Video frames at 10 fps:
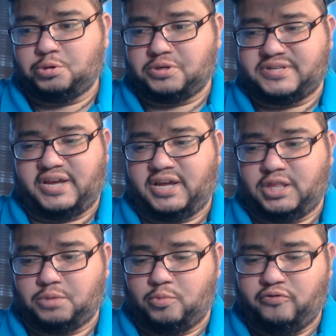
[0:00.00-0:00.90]

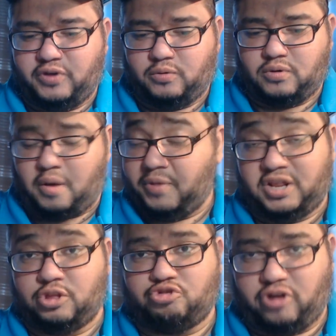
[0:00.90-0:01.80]
interesting in the movie, I
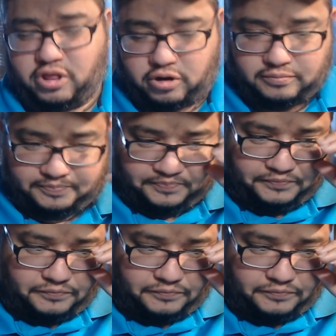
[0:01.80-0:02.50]
mean, in the trailer,